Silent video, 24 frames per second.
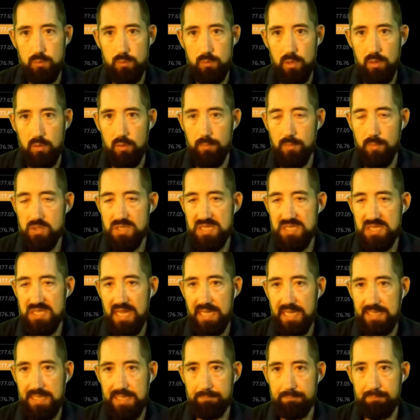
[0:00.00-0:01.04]
where it'll most
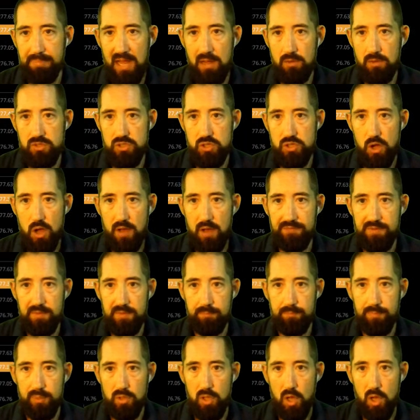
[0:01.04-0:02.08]
likely bounce off
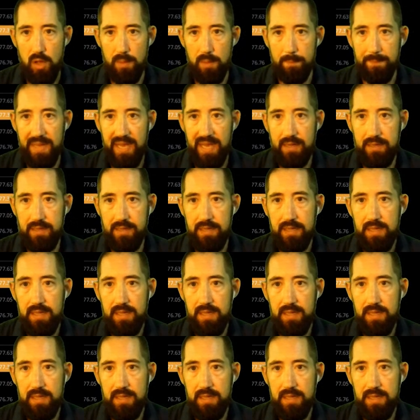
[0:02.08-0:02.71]
and pull on back.